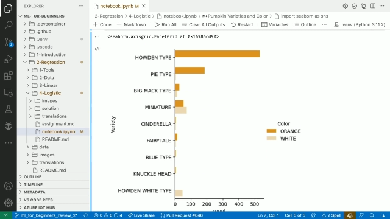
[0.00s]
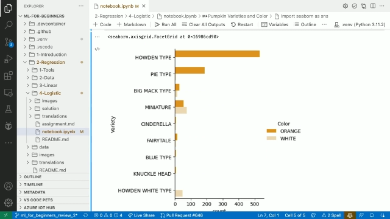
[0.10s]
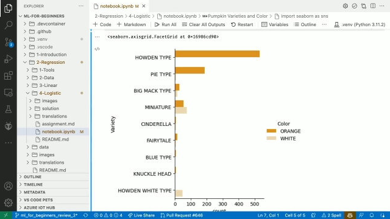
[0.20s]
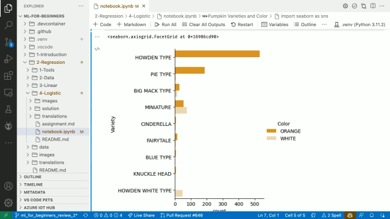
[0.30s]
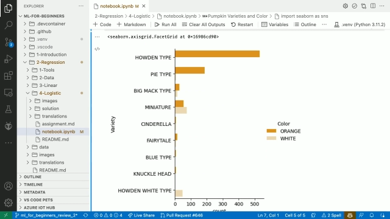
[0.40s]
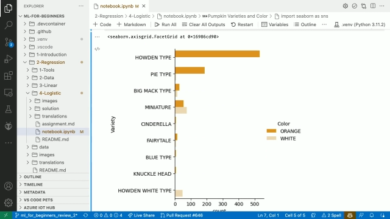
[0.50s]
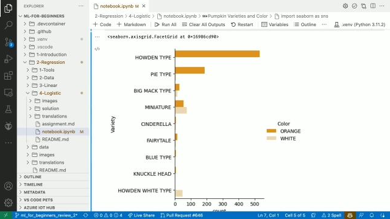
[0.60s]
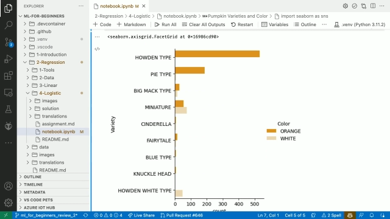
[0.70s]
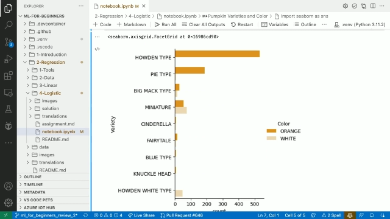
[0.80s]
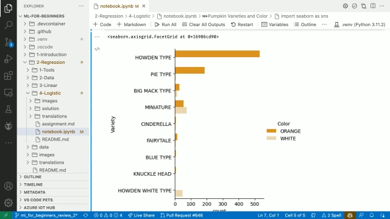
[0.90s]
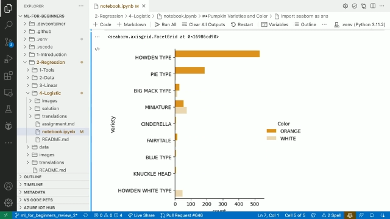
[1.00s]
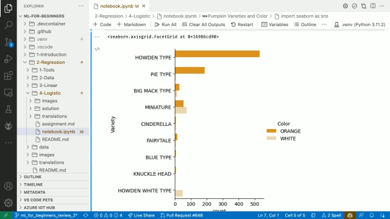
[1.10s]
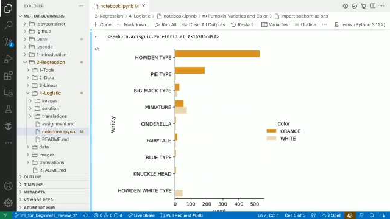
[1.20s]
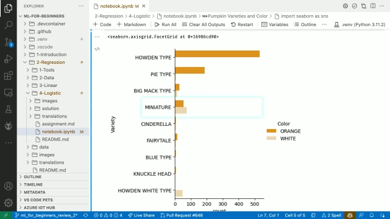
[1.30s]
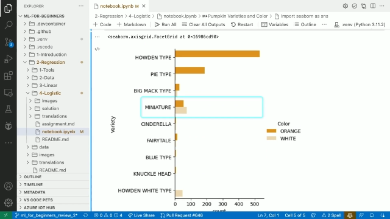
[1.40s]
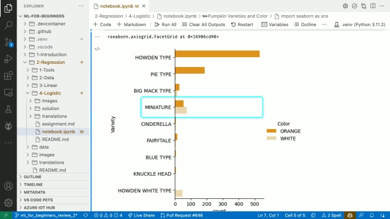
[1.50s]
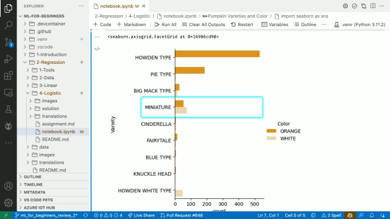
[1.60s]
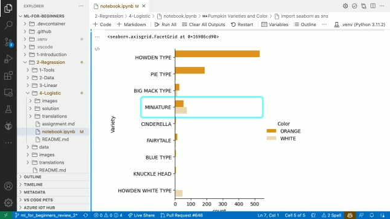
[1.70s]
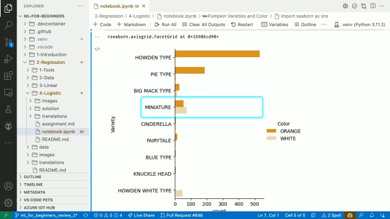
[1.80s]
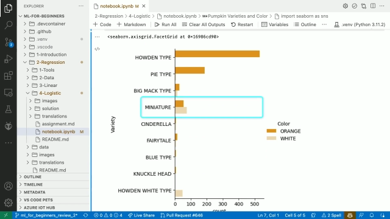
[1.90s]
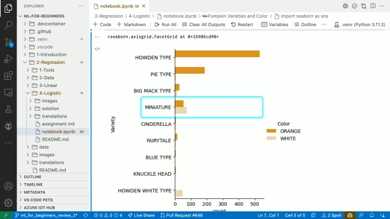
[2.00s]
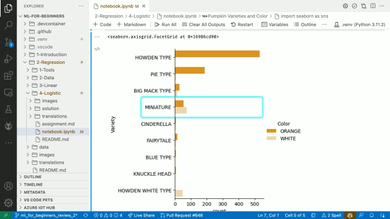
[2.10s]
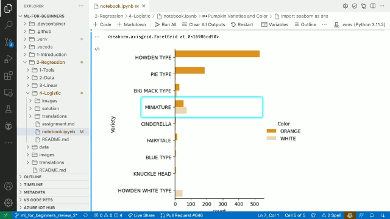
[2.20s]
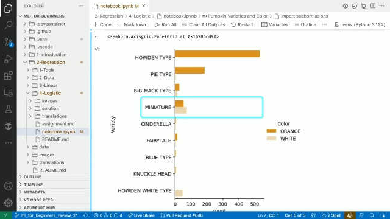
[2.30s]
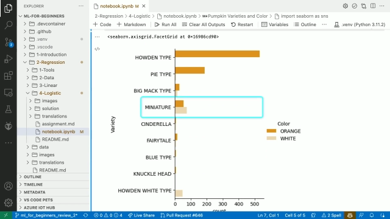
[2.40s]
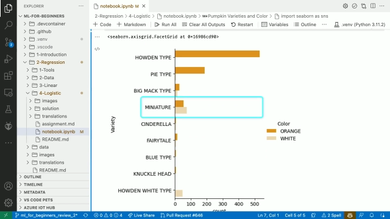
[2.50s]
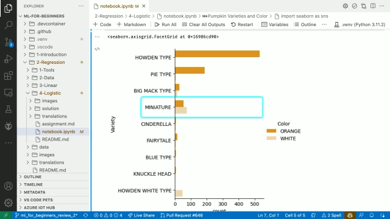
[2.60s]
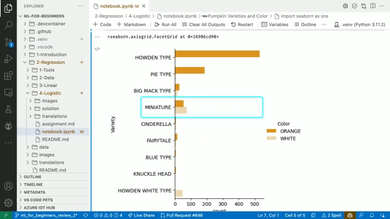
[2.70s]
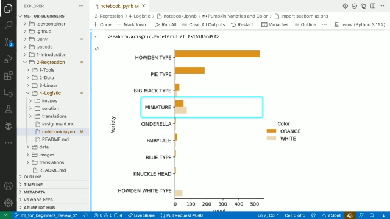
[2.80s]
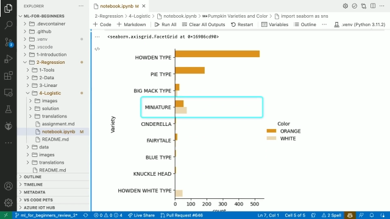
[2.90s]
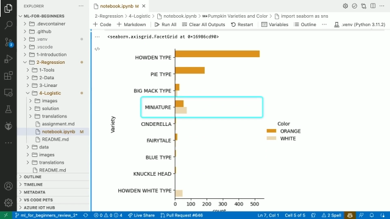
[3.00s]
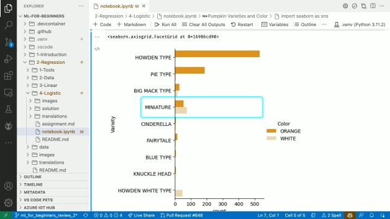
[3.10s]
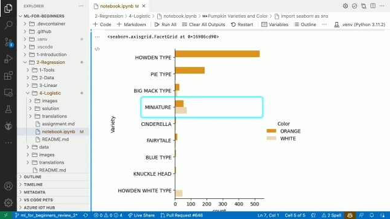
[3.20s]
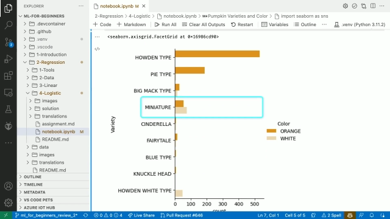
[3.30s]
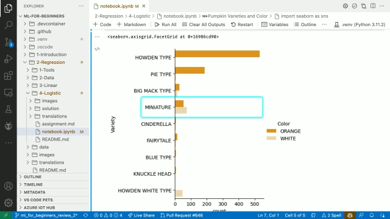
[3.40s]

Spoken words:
No face is visible, so there are no lips to read.